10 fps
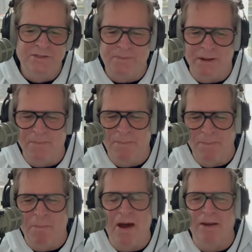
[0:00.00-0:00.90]

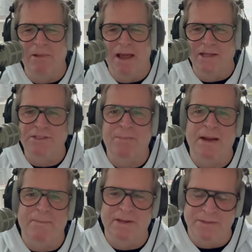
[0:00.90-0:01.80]
But bottom line,
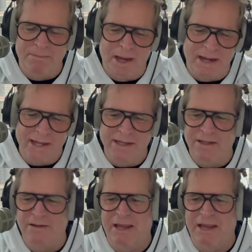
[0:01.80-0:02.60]
spent a bunch of money to